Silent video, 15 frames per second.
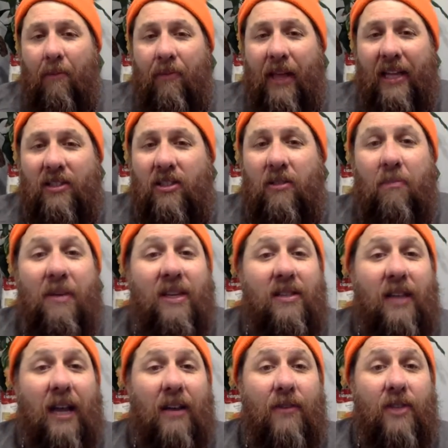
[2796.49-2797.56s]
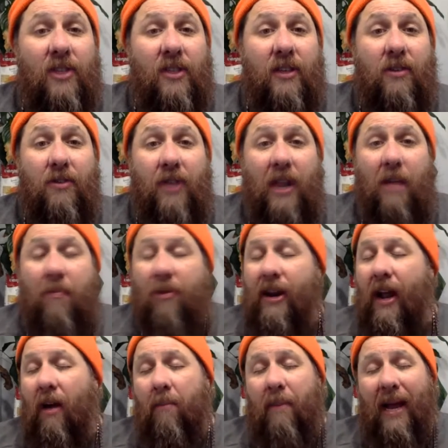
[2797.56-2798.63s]
That's the B-side of a single that I put
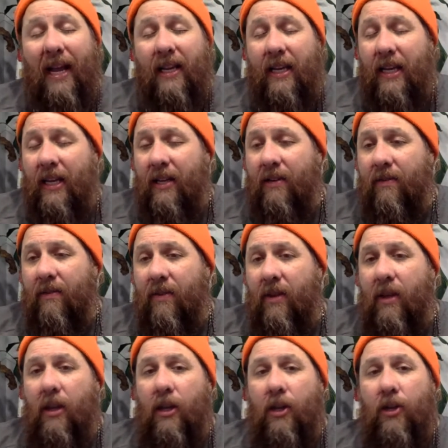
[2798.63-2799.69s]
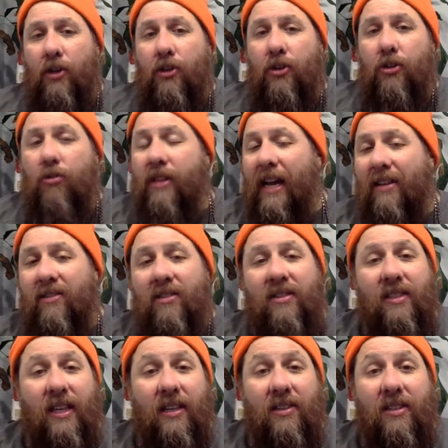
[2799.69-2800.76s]
out back in
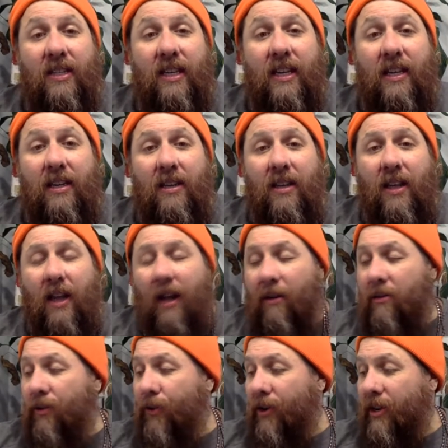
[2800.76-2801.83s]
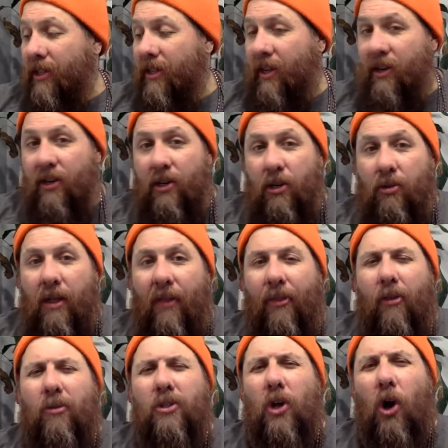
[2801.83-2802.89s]
2016. I was very excited to do that.
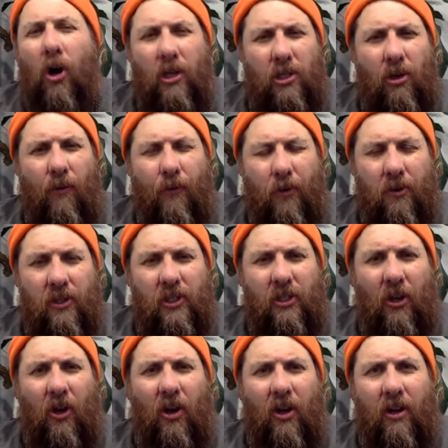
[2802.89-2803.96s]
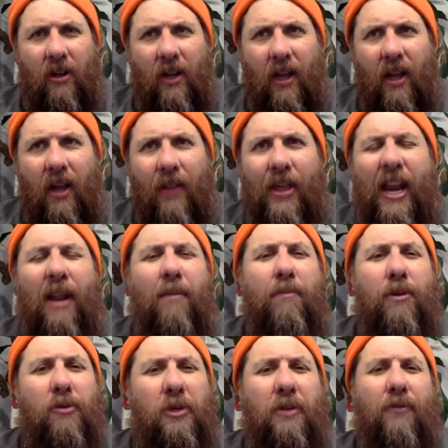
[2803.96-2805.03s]
There was also for a song that had a
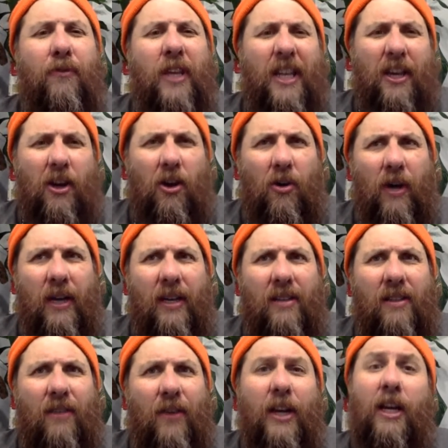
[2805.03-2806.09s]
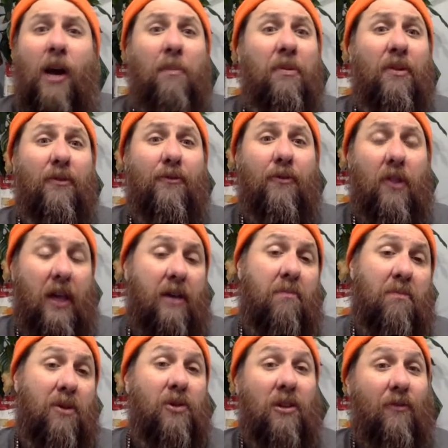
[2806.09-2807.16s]
music video. I guess I've had a couple of like
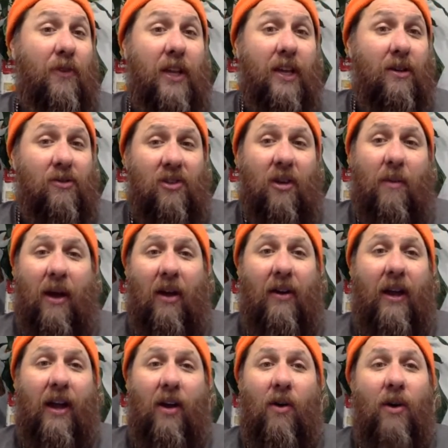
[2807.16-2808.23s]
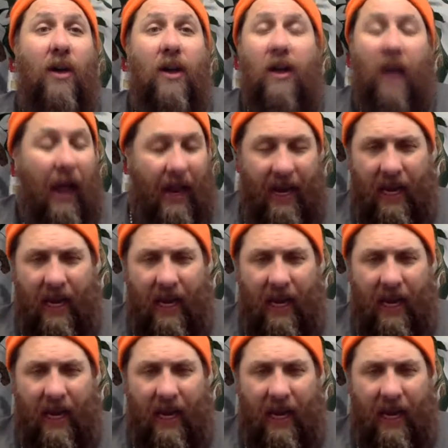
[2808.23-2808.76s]
music videos come out now.